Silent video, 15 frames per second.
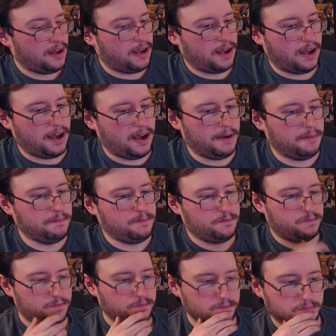Um,
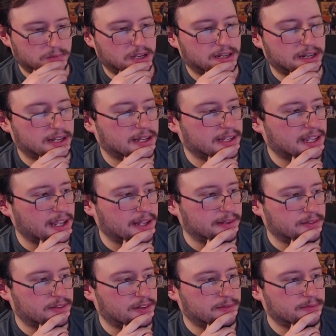but uh, yeah,
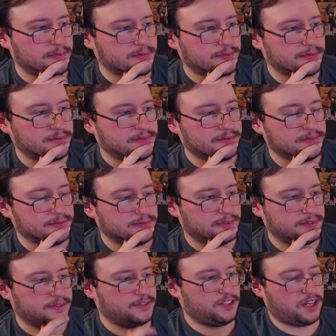so
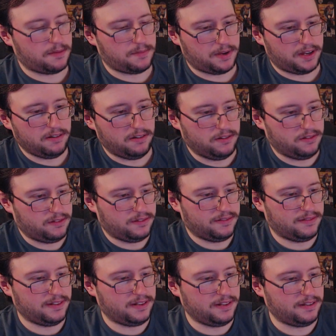check out my heroes.
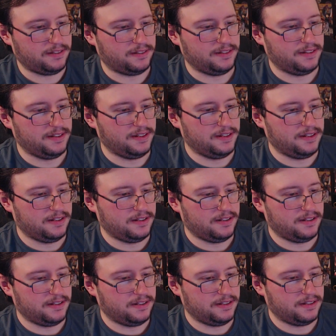Look at this.
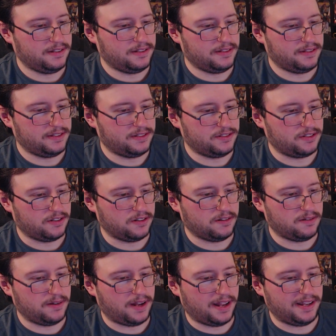Junker
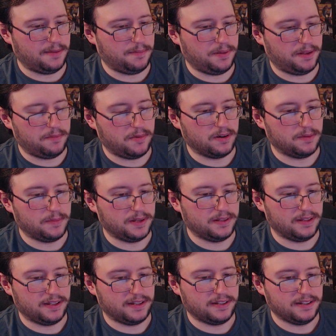Queen. I need to play more, but
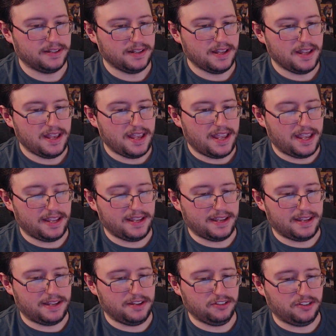like... It,
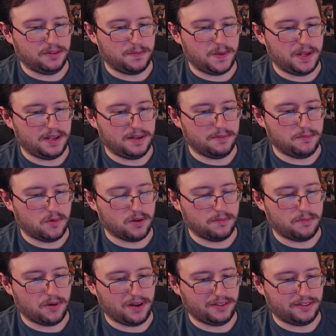it used to be more
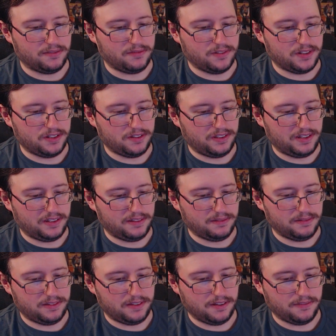impressive when you see
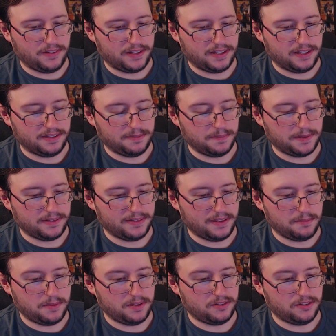stuff like this, because that
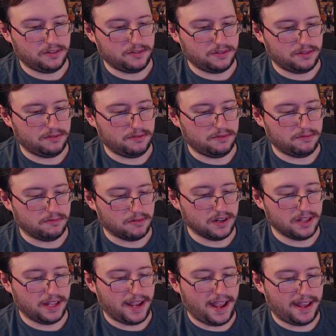means you, you
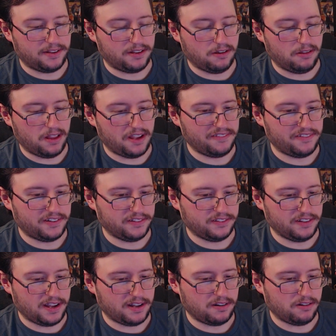really had no life, because
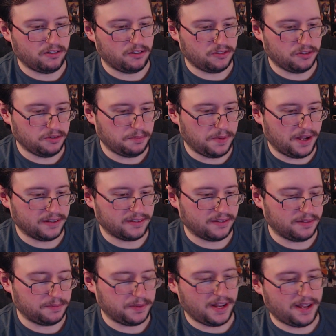you had all those loot boxes,
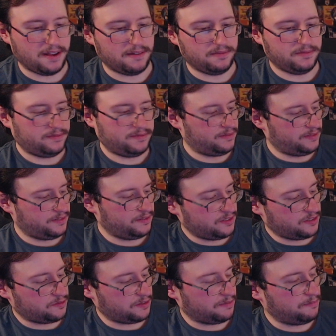but now
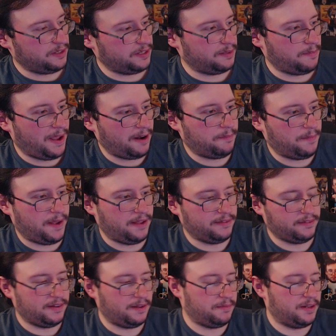just complete the battle pass.
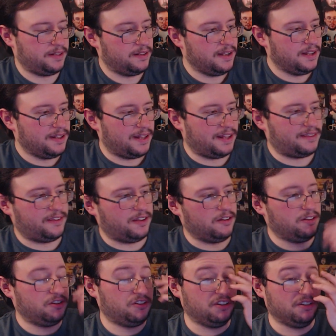I mean, that's still,
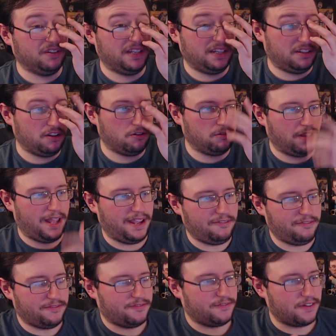you still need no life
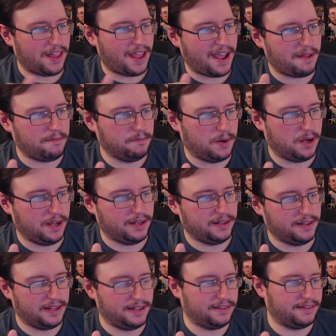for that, but
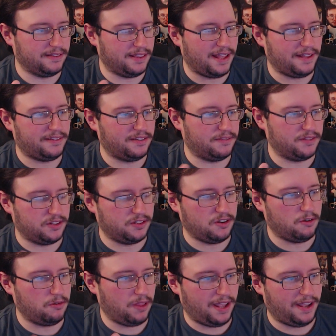it's less of a
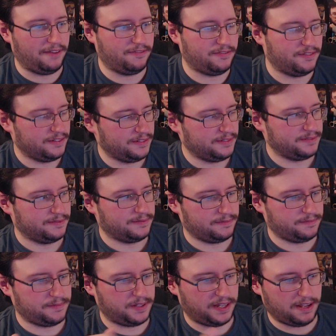no life
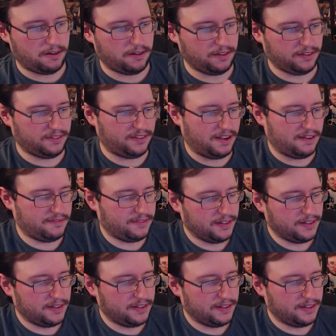to get all this stuff,